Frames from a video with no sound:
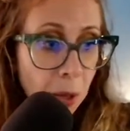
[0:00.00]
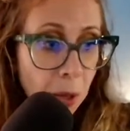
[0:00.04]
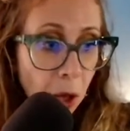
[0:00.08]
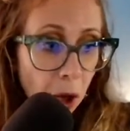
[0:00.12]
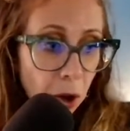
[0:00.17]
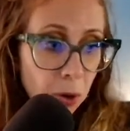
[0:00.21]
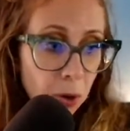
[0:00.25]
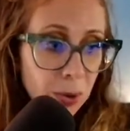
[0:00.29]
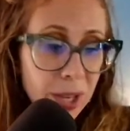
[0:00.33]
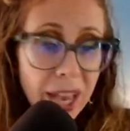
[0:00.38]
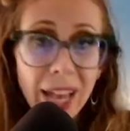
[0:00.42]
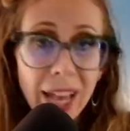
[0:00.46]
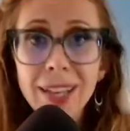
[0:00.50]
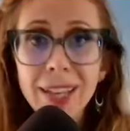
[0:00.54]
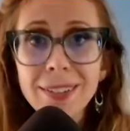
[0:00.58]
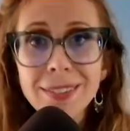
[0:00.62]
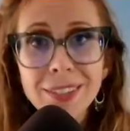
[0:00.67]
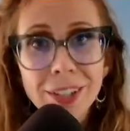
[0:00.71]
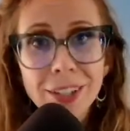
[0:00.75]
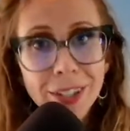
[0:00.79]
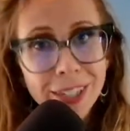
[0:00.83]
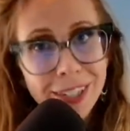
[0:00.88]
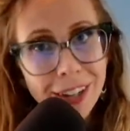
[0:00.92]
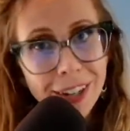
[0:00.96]
okay is
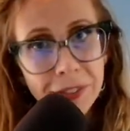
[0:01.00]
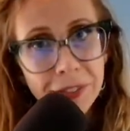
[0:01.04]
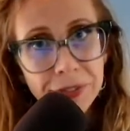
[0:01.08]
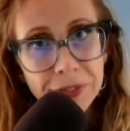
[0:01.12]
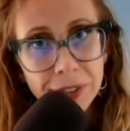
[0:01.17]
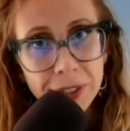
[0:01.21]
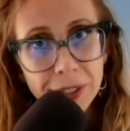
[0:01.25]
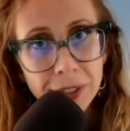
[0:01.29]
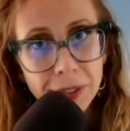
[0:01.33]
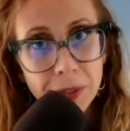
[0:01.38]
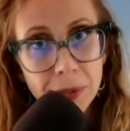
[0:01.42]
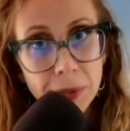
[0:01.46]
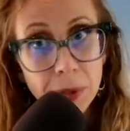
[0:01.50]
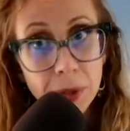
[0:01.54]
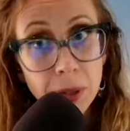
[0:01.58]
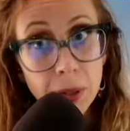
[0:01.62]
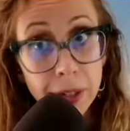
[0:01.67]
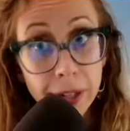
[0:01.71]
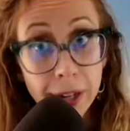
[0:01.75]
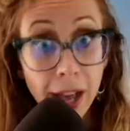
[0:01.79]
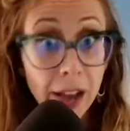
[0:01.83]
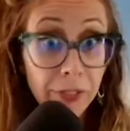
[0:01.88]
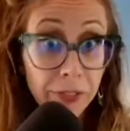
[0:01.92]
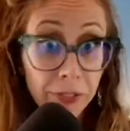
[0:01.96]
good enough for you.
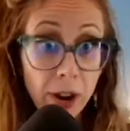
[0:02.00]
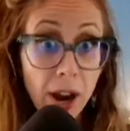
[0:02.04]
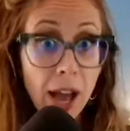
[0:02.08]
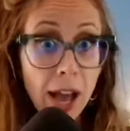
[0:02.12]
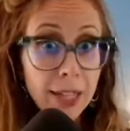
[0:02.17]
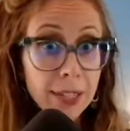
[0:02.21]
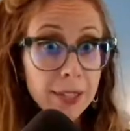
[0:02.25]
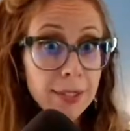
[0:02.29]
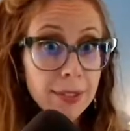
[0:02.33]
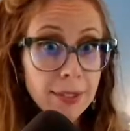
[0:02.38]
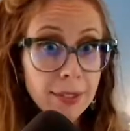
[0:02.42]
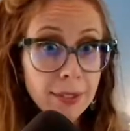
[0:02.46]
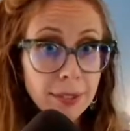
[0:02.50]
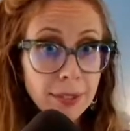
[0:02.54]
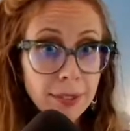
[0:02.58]
Not for us.